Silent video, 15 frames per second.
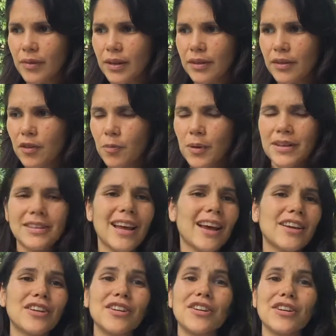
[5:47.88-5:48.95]

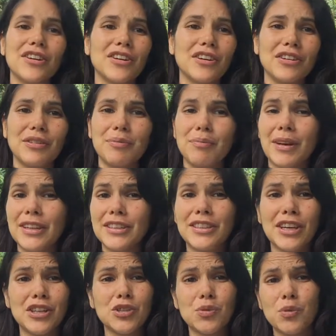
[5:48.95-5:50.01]
spectacular
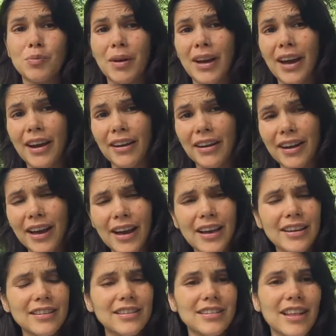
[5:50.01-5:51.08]
meditation with my higher
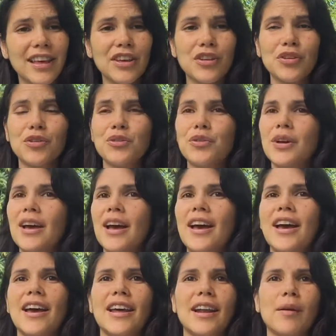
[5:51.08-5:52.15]
guides. Thank you.
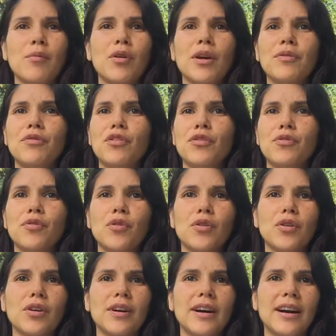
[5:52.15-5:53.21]
And I'm grateful
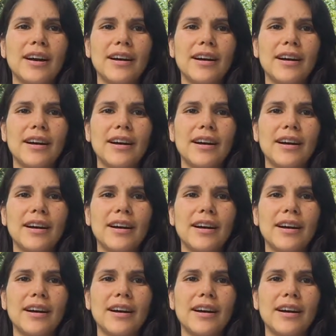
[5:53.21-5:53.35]
for